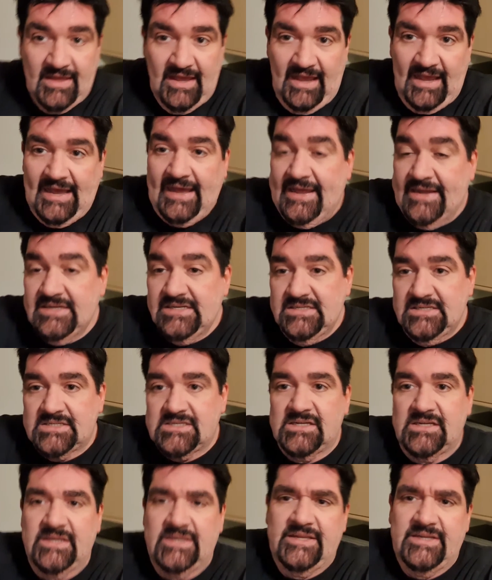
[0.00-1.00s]

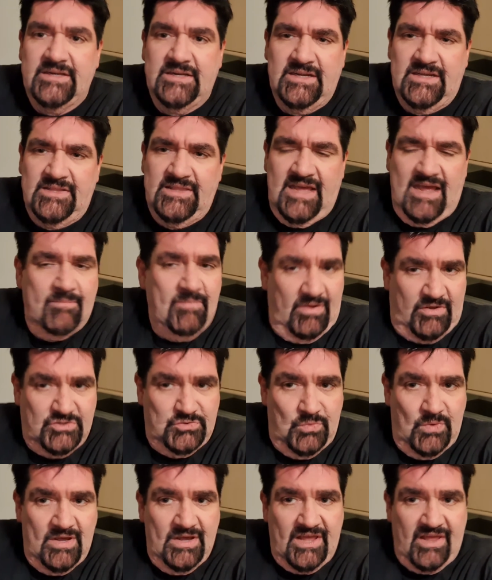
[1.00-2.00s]
And in the company I was
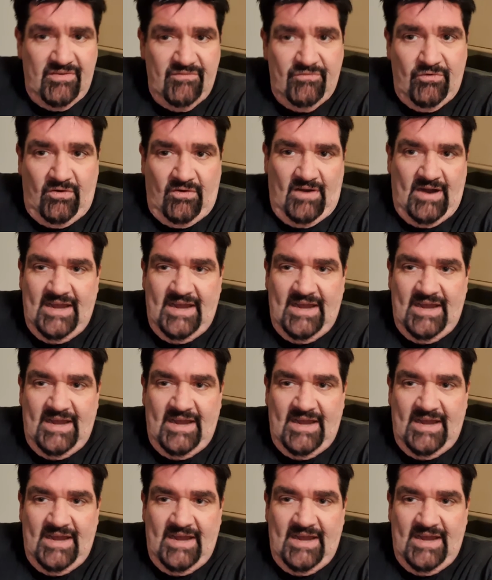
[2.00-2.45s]
working for,